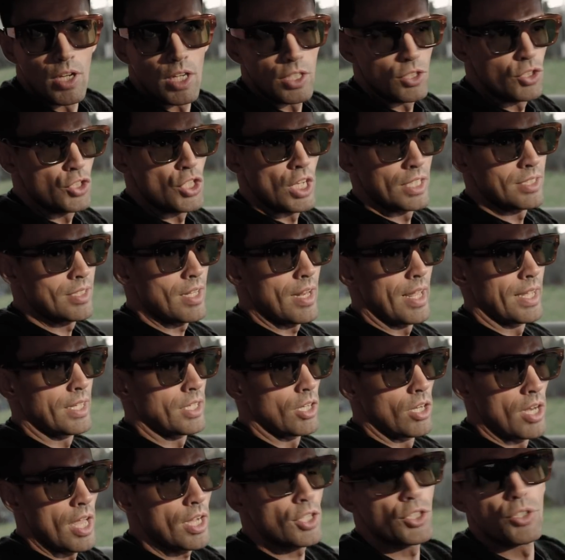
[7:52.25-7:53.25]
not just
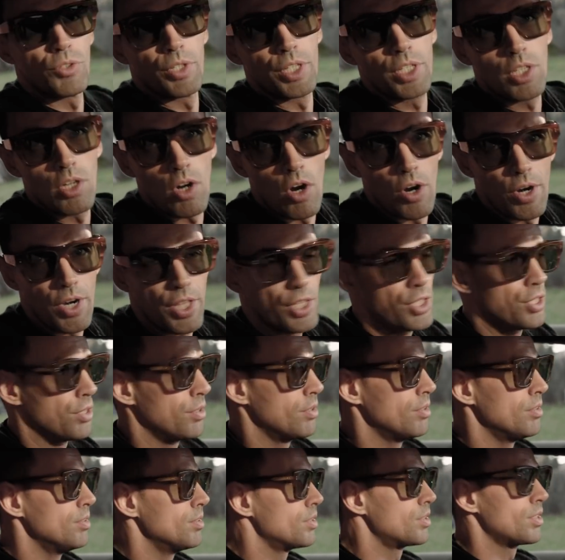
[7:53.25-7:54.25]
like a luxury car that
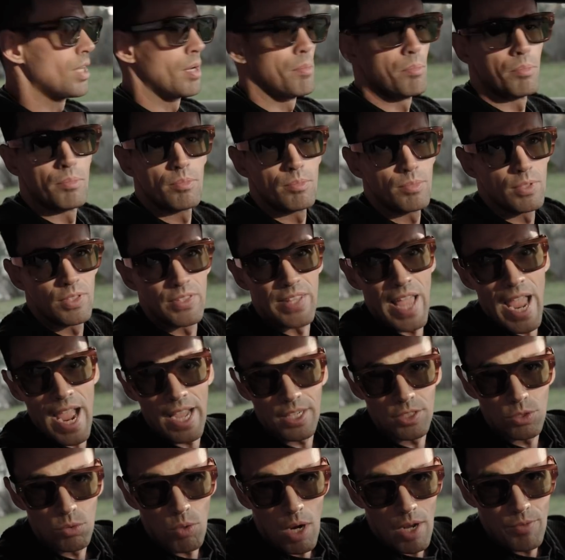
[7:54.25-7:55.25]
some
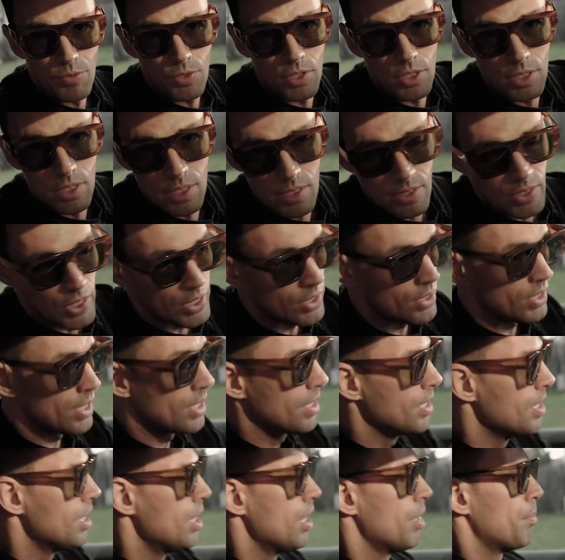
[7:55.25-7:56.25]
dad drives in the city,